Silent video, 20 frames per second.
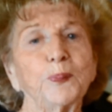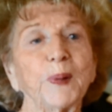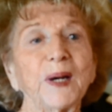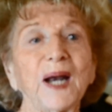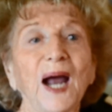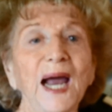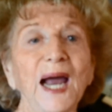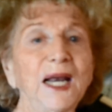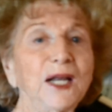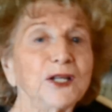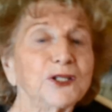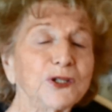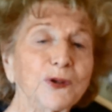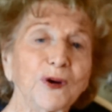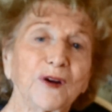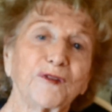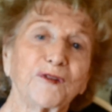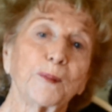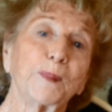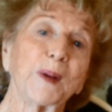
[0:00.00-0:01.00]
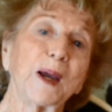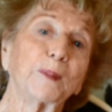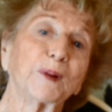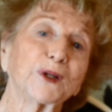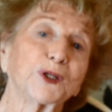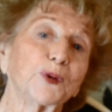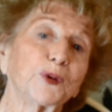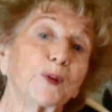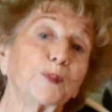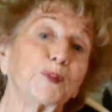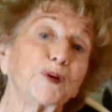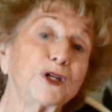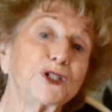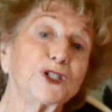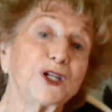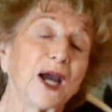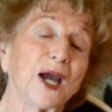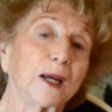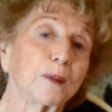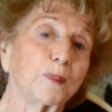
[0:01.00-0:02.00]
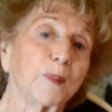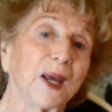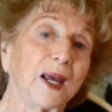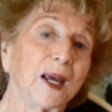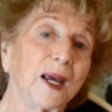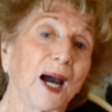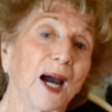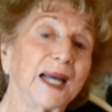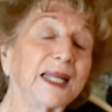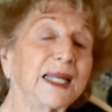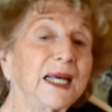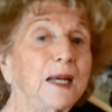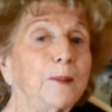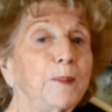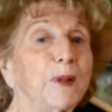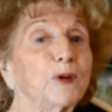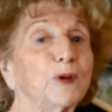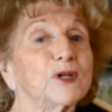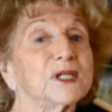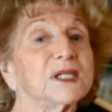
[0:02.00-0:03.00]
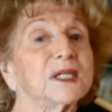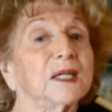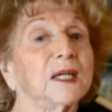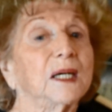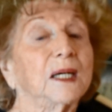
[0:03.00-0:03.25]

But I didn't do it for people to appreciate me. I did it because